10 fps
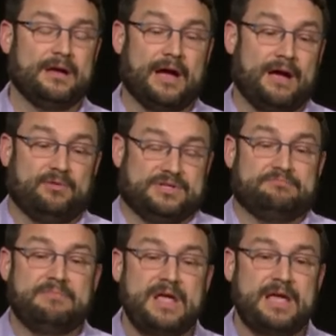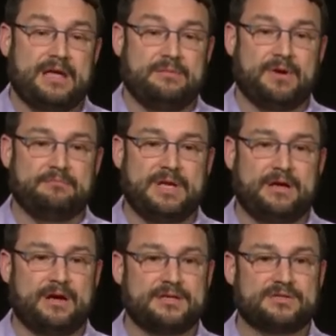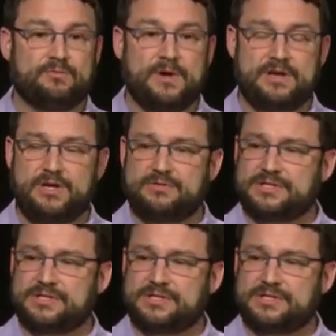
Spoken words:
I was me, but because when you